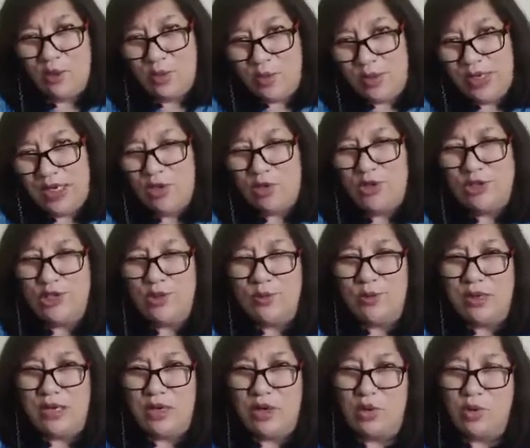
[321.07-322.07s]
we also
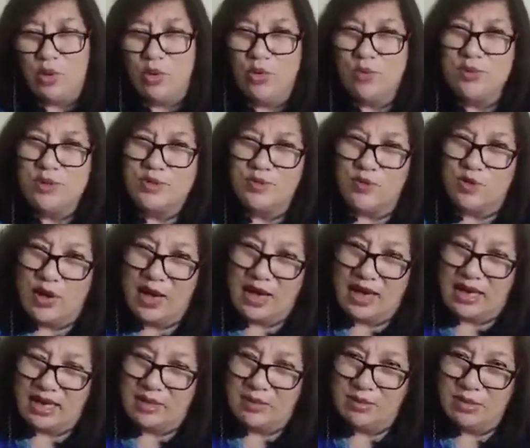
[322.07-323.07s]
make homes for
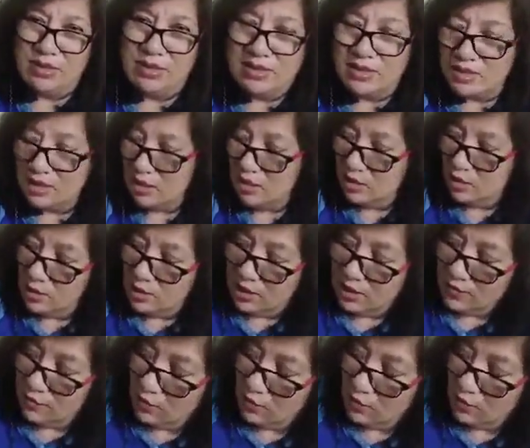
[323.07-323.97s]
animals, okay?